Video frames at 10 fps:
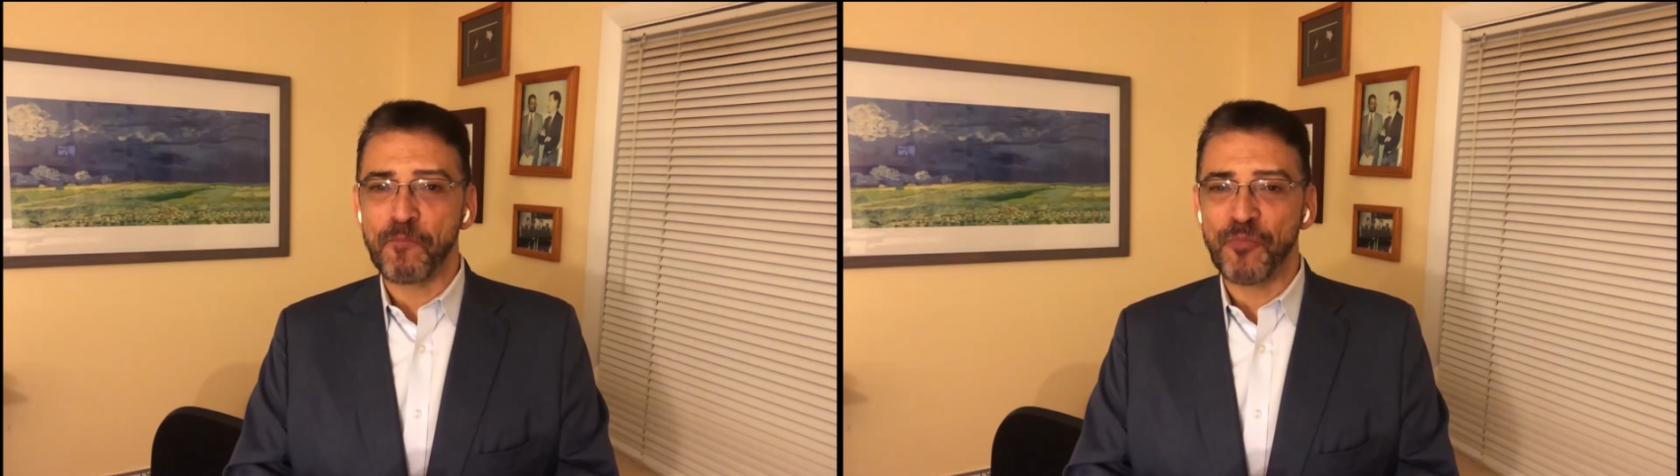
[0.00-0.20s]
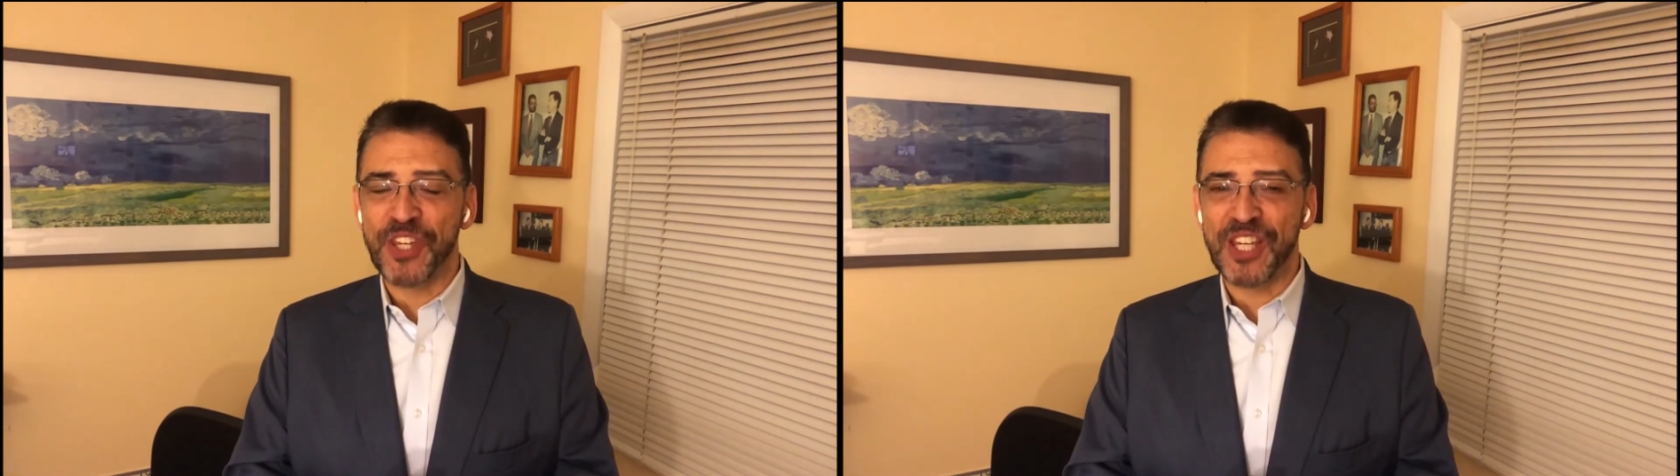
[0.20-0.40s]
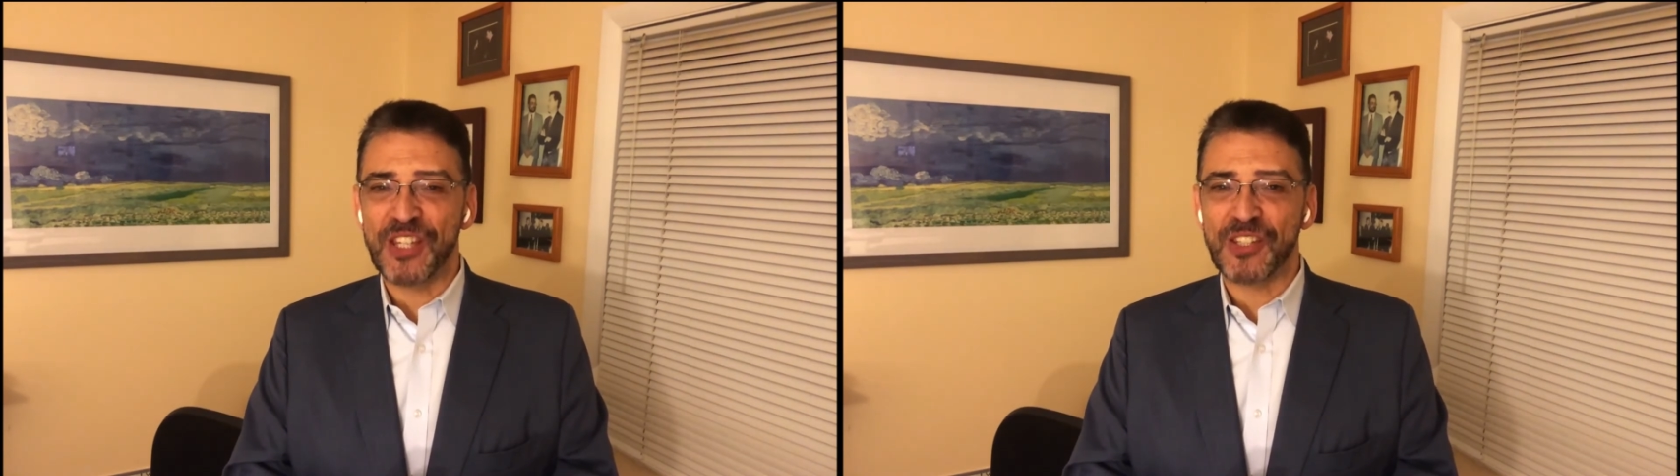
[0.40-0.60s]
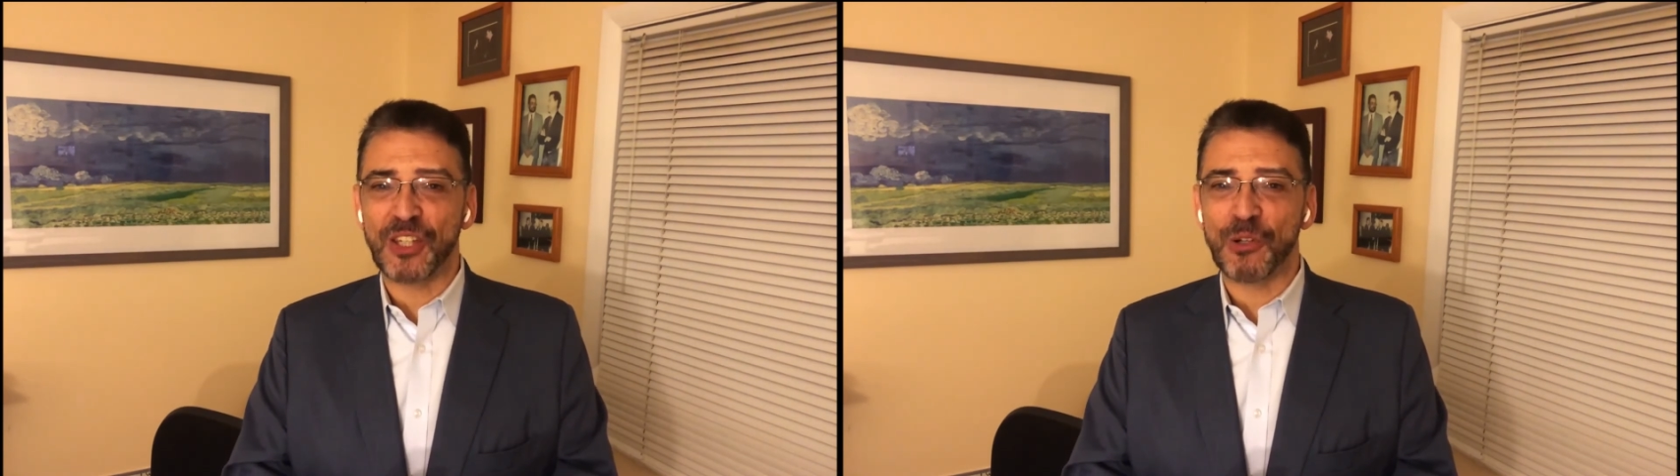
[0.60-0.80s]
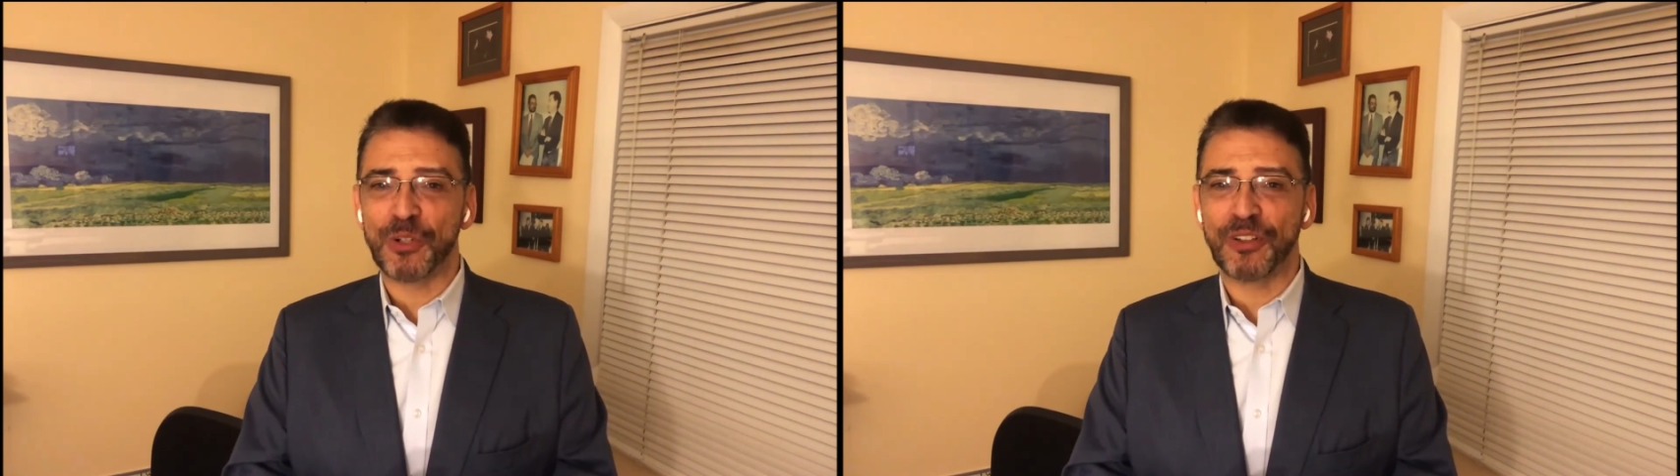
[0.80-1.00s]
The
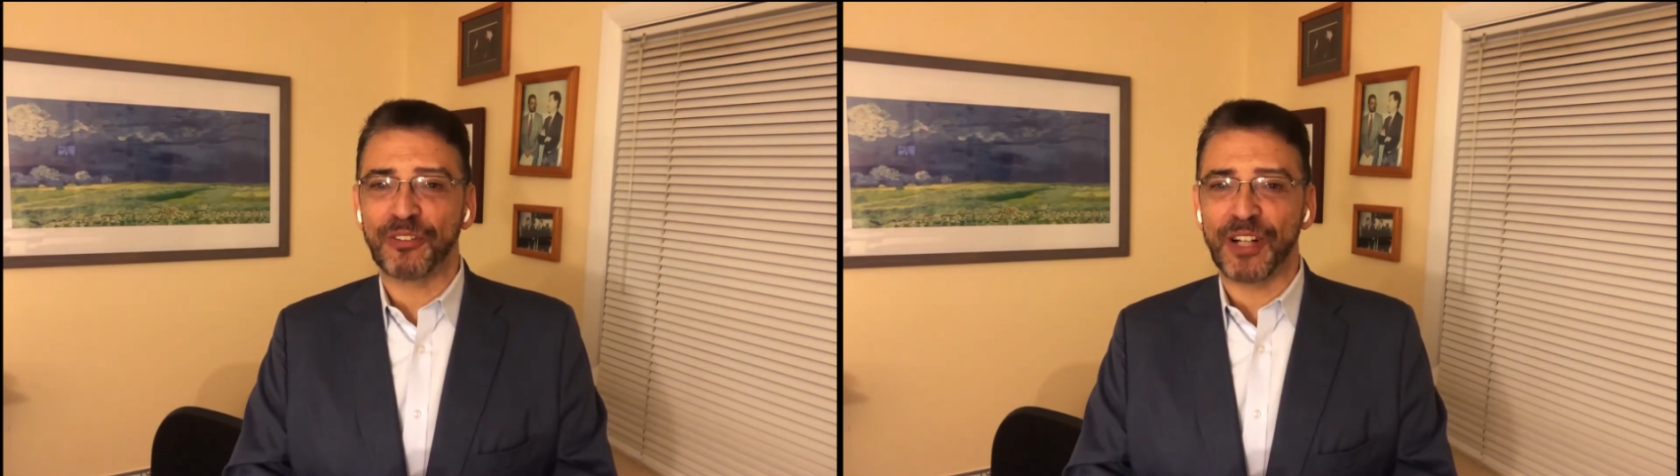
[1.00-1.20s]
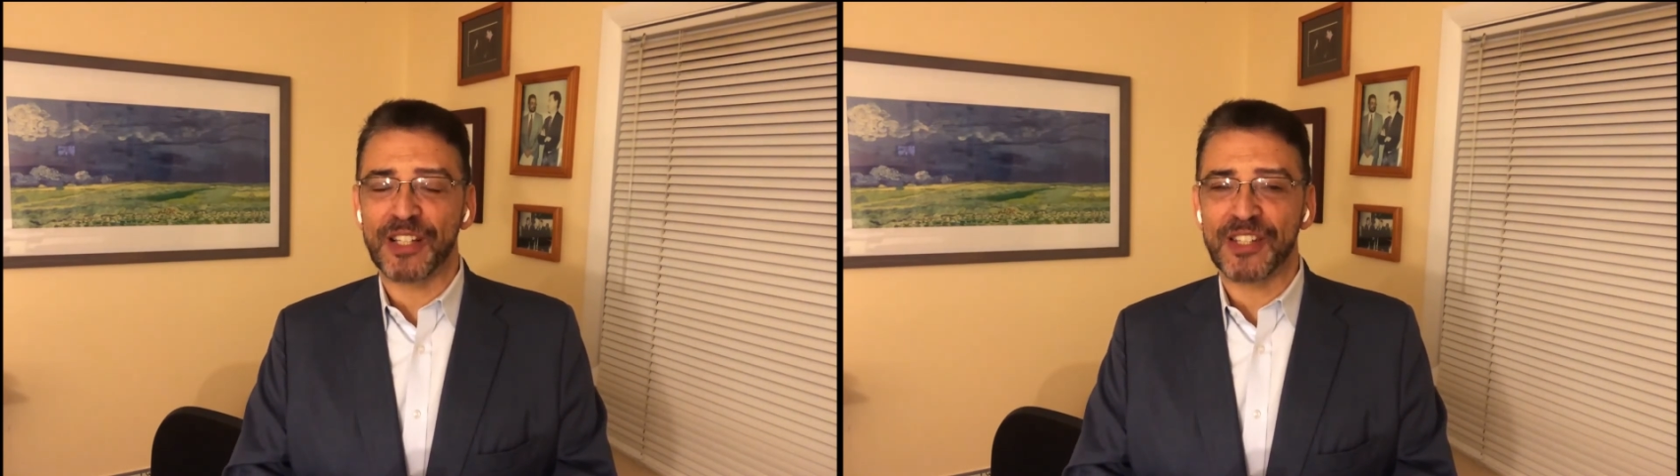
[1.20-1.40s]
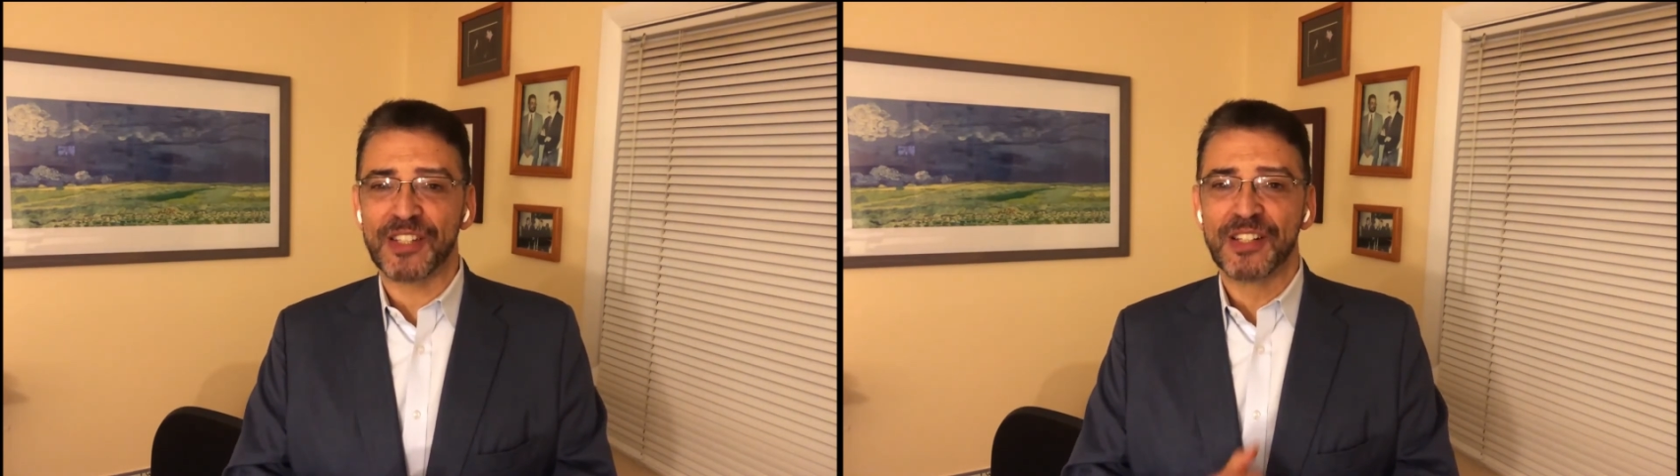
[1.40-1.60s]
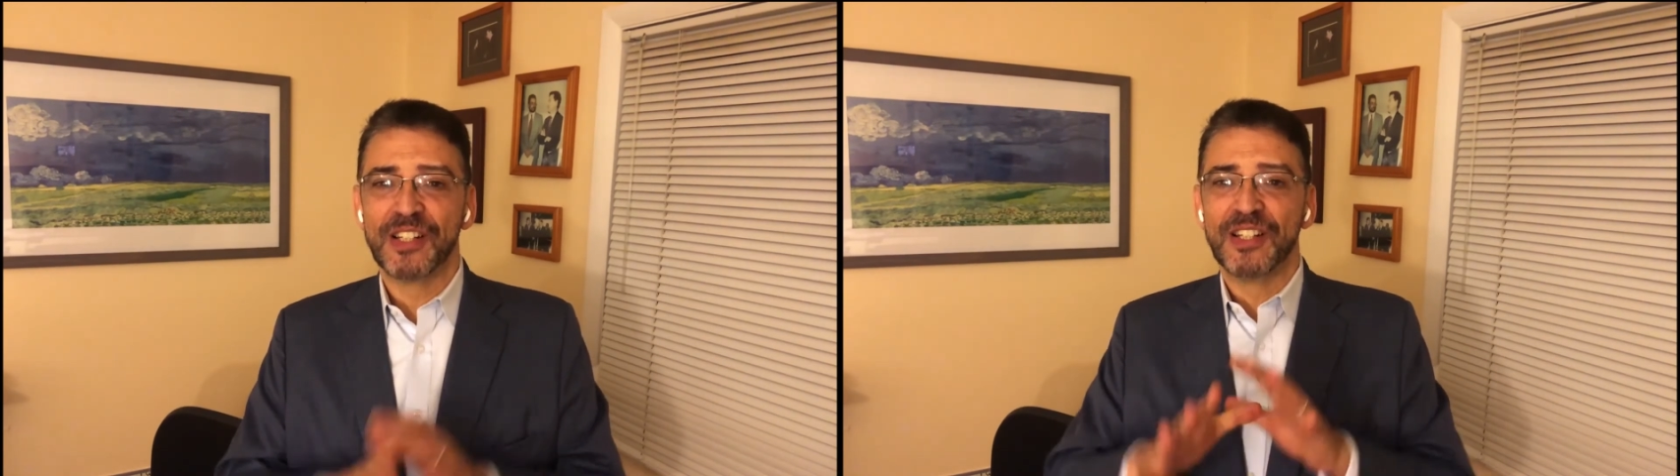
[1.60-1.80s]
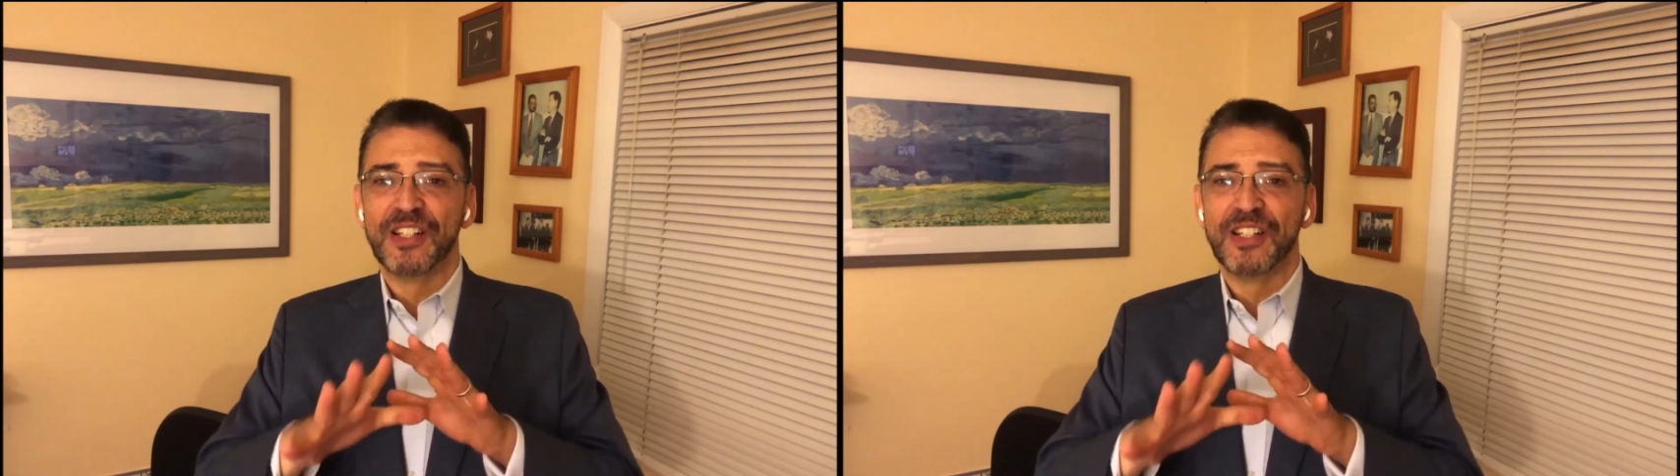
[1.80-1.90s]
security threats